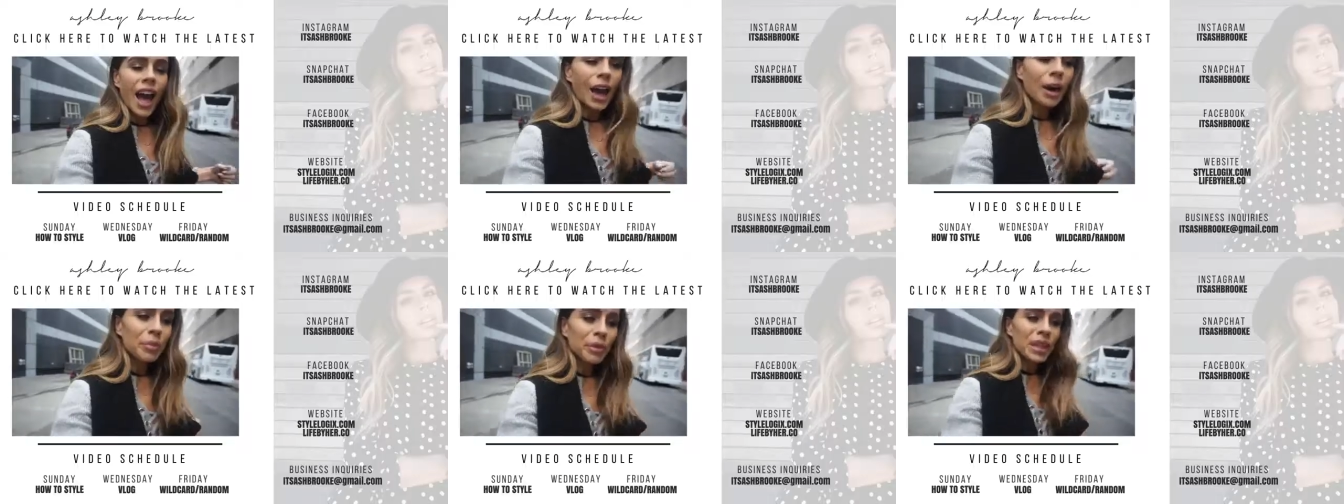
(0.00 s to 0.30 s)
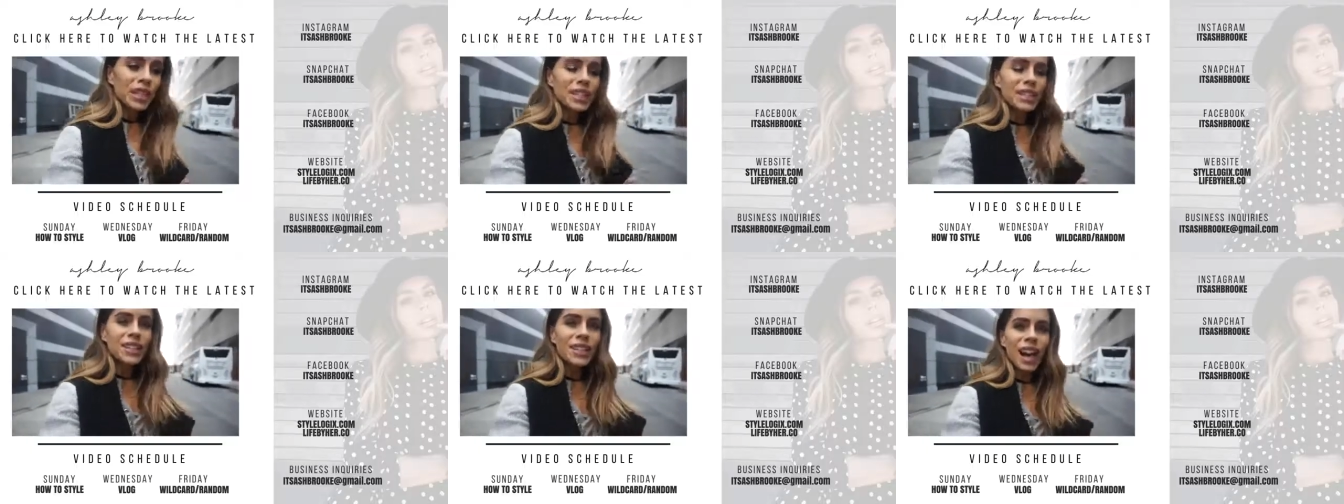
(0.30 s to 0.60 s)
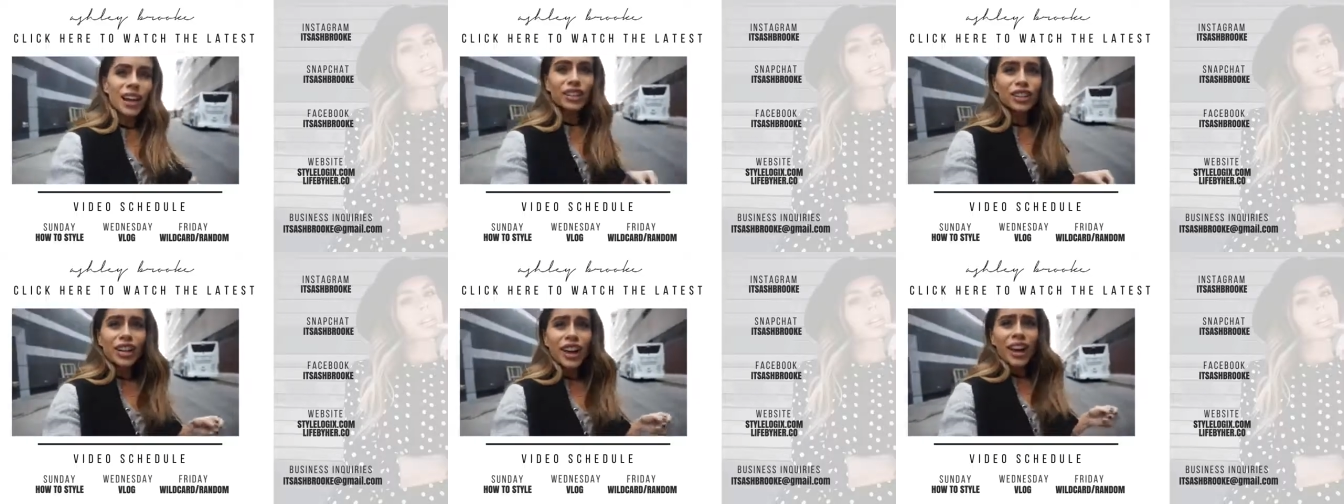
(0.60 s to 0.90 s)
Happy
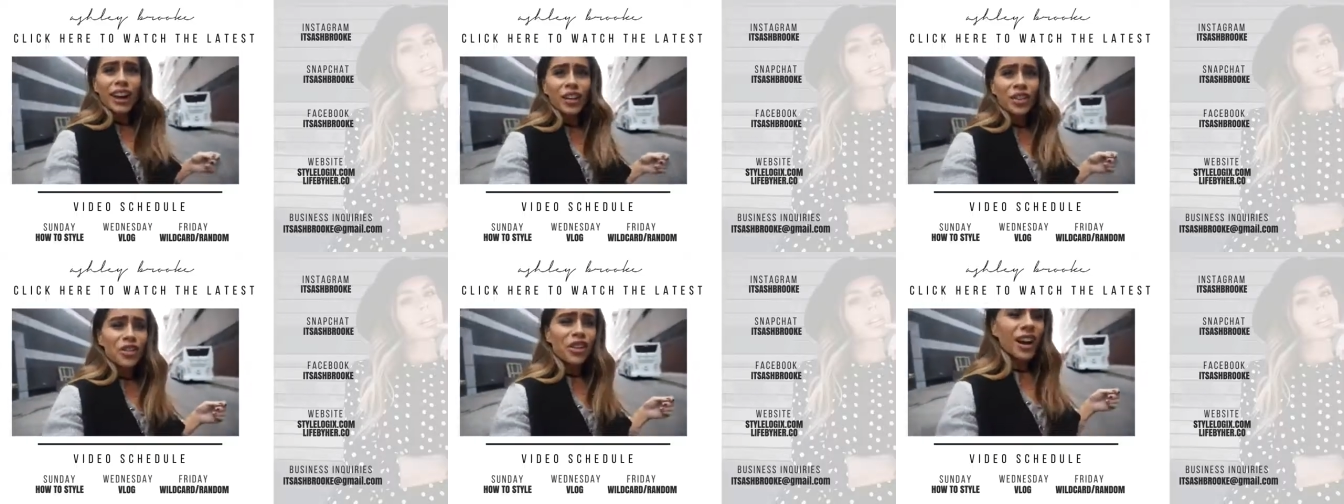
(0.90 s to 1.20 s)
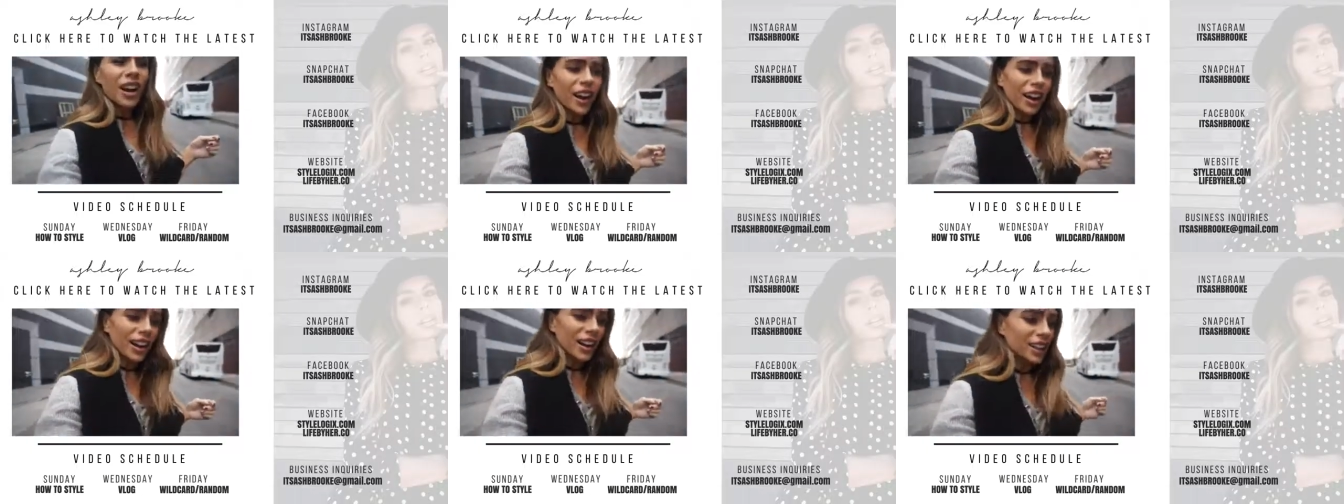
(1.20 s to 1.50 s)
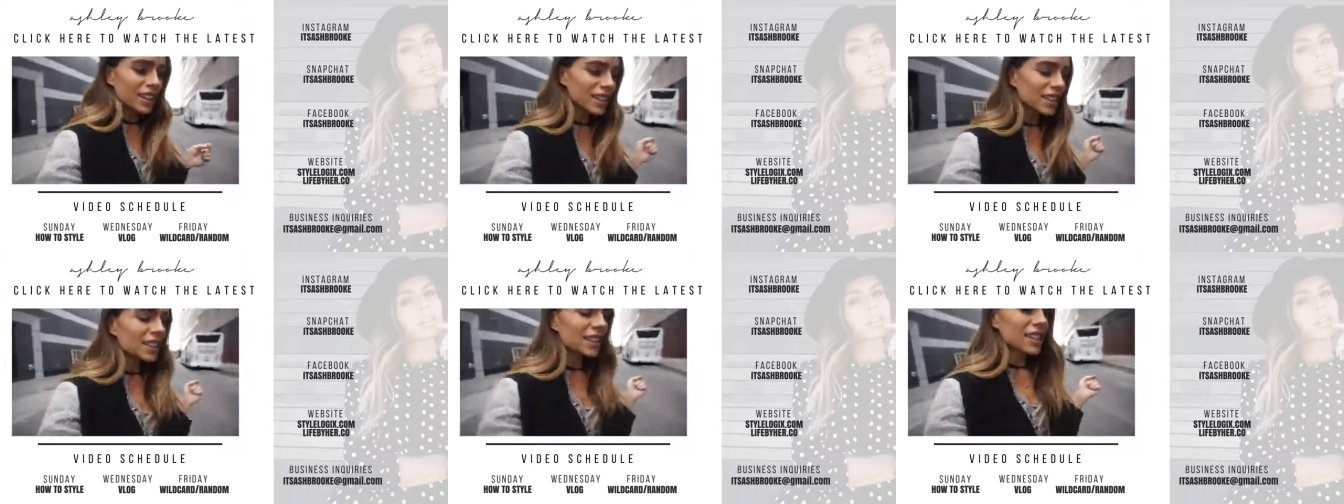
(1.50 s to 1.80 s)
Saturday, you
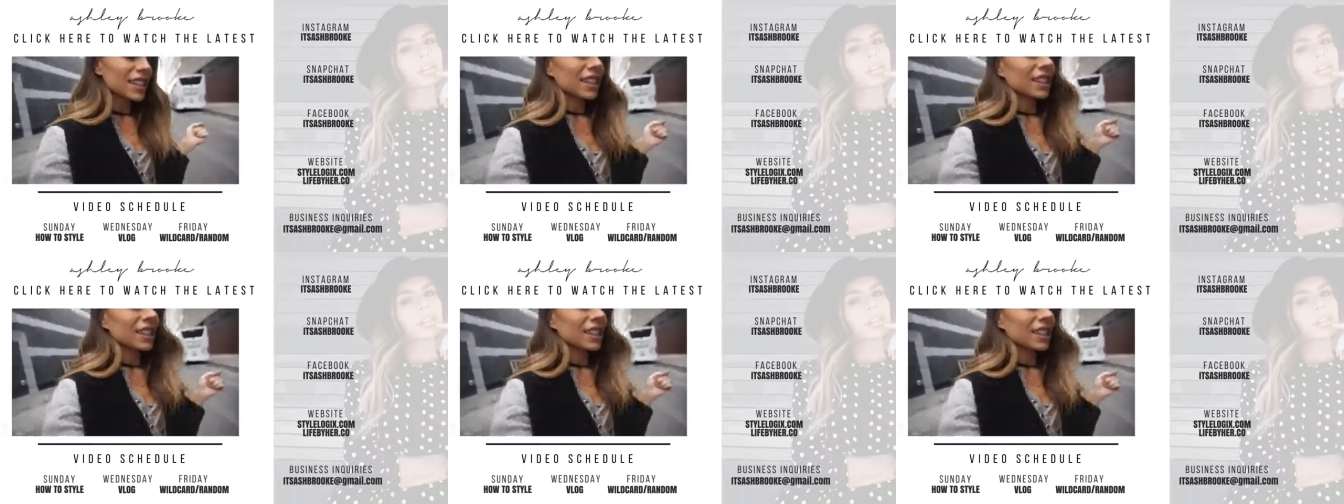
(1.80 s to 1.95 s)
guys.